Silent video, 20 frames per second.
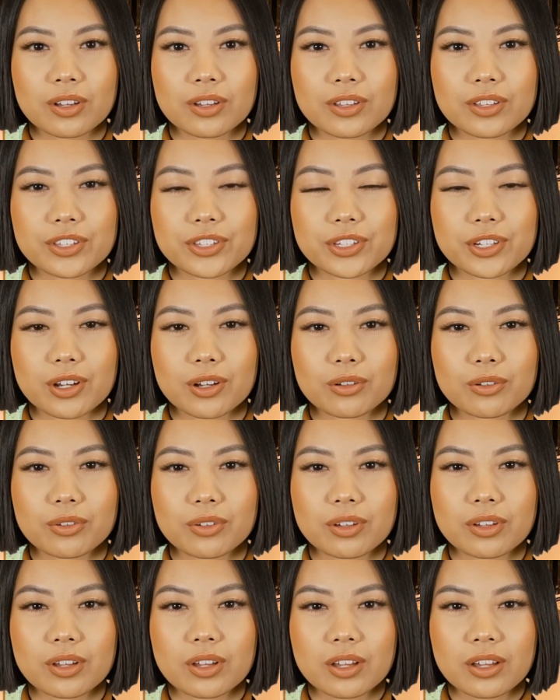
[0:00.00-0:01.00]
So,
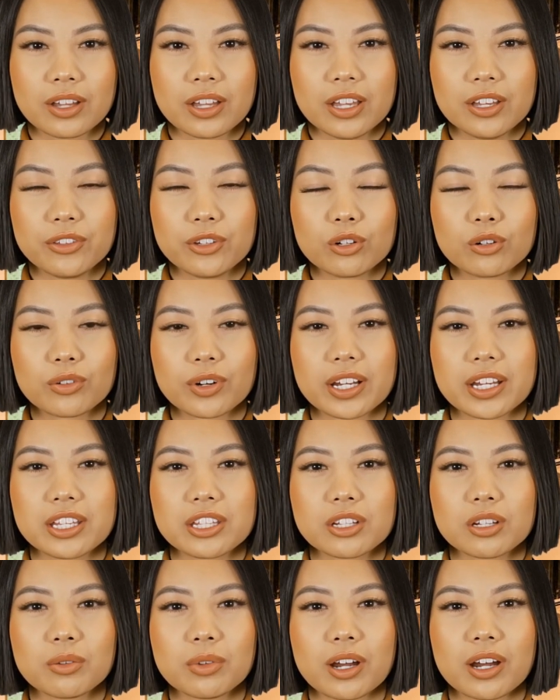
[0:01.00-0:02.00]
if you're ready
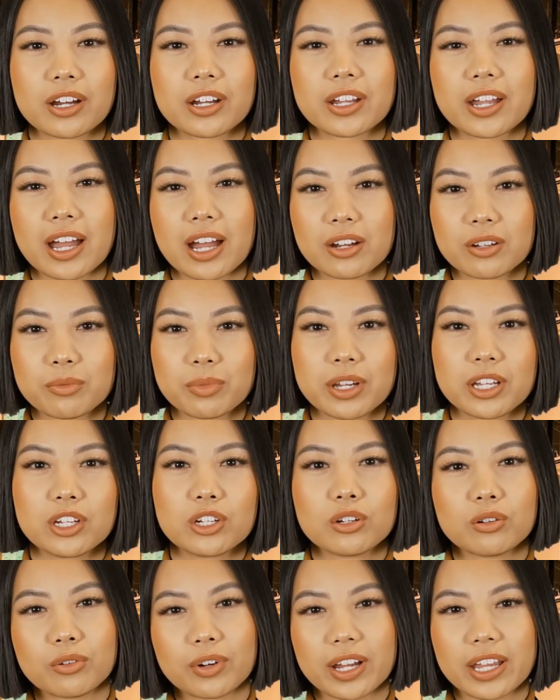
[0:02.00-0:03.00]
to learn how to make
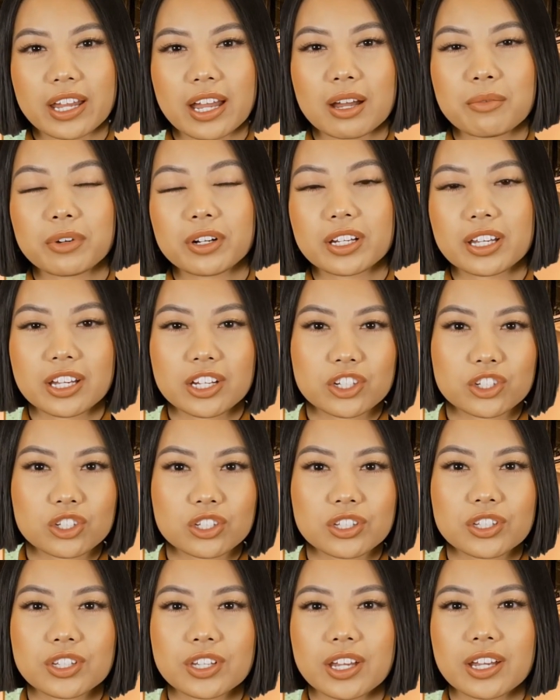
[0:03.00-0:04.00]
your grant
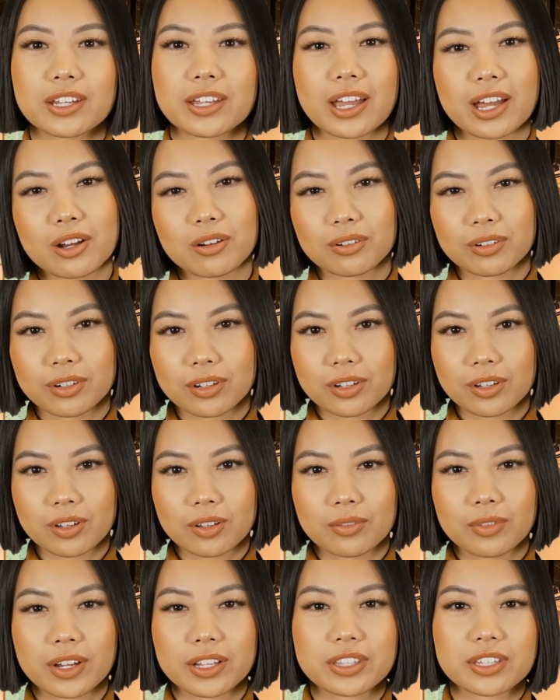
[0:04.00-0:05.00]
application stand out,
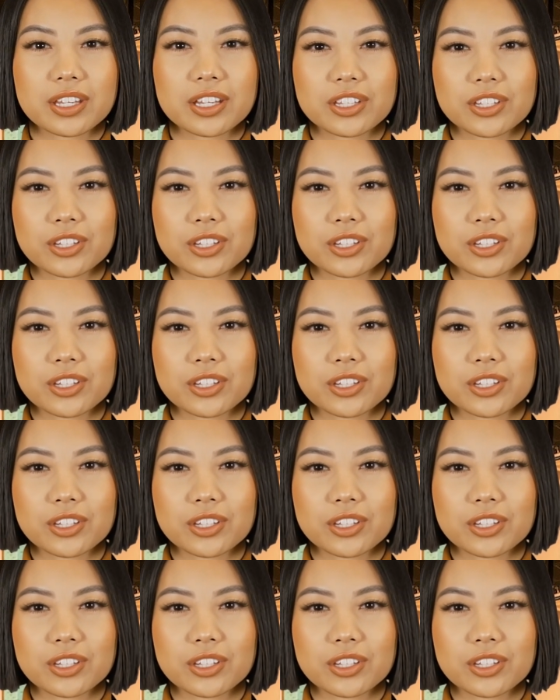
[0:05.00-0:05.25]
let's get